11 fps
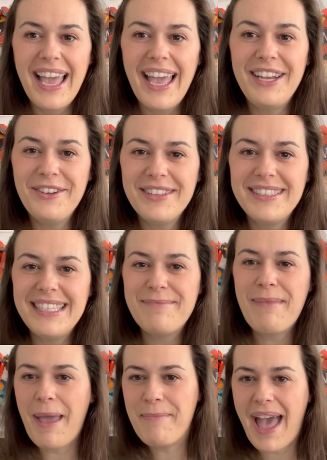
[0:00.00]
and you can see
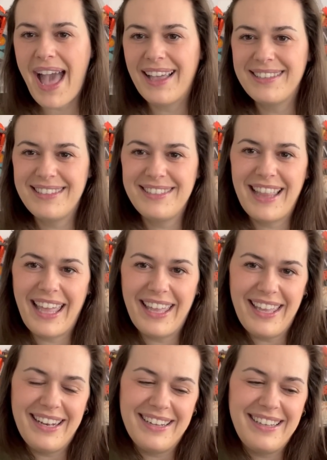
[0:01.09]
my bags like
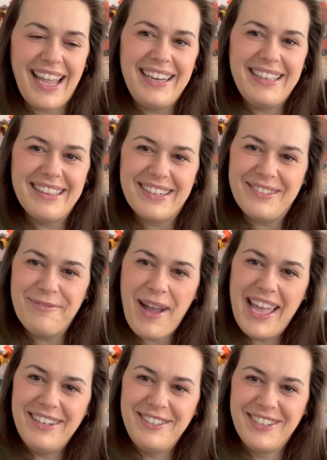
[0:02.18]
in a tiny little
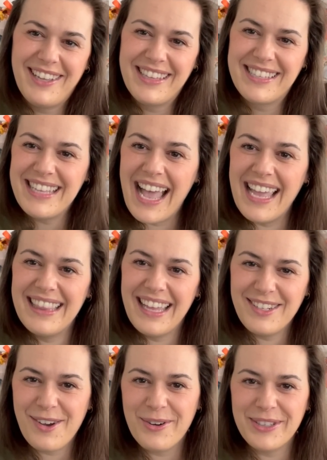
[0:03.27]
wedge on the side, like
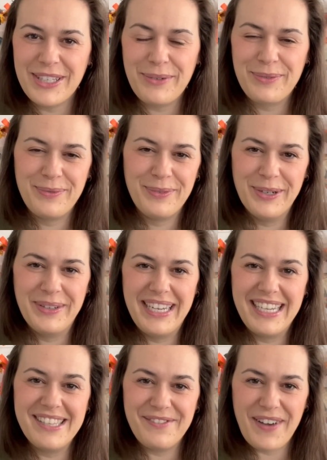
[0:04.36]
totally
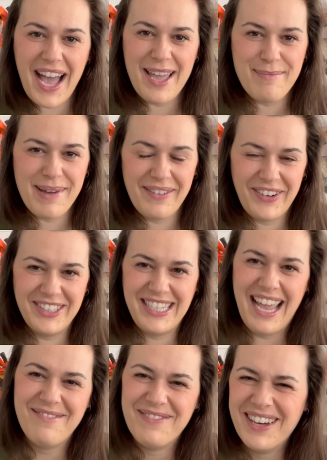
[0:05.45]
ruining the vibe of her
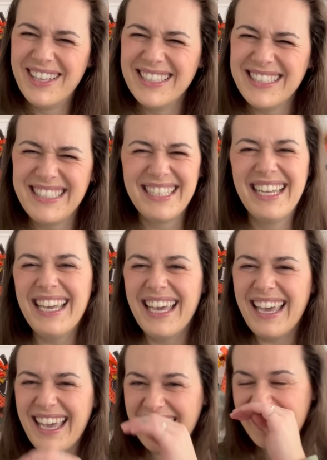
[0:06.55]
tables.
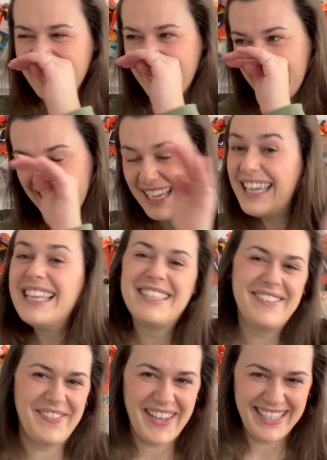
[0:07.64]
It's
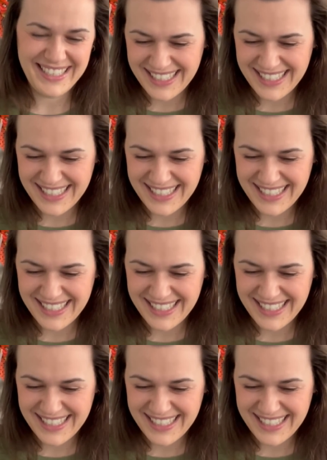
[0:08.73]
fine.